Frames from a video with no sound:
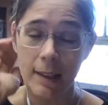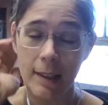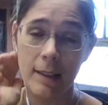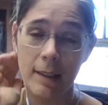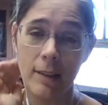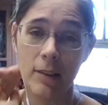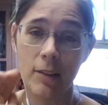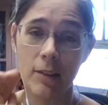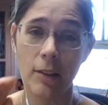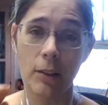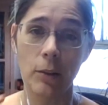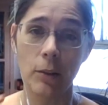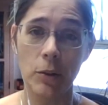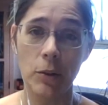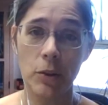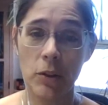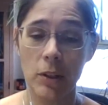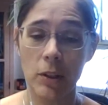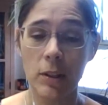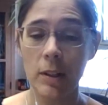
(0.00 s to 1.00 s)
the
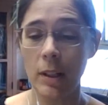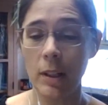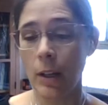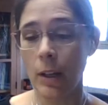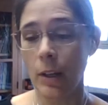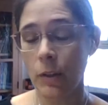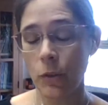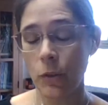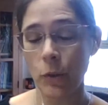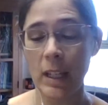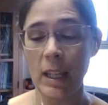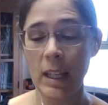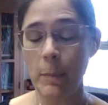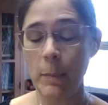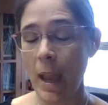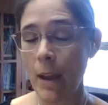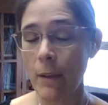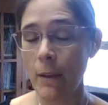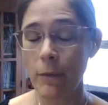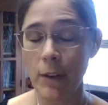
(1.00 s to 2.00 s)
solution to keep
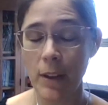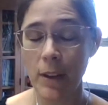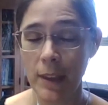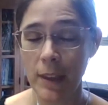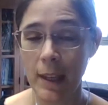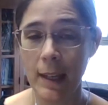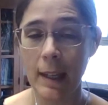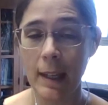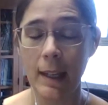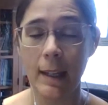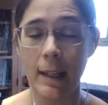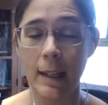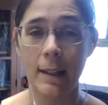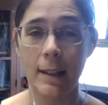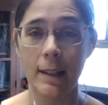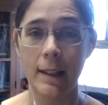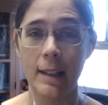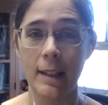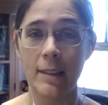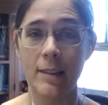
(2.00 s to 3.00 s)
everything
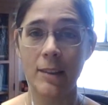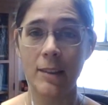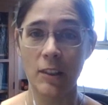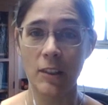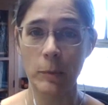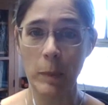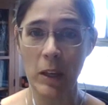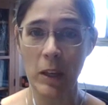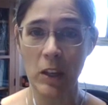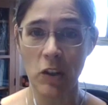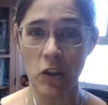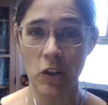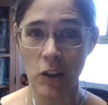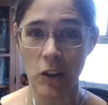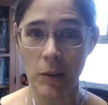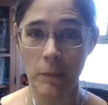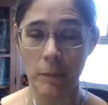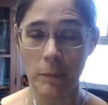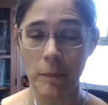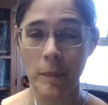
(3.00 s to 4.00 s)
in
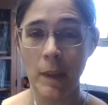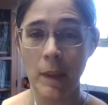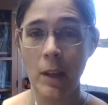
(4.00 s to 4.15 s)
suspension.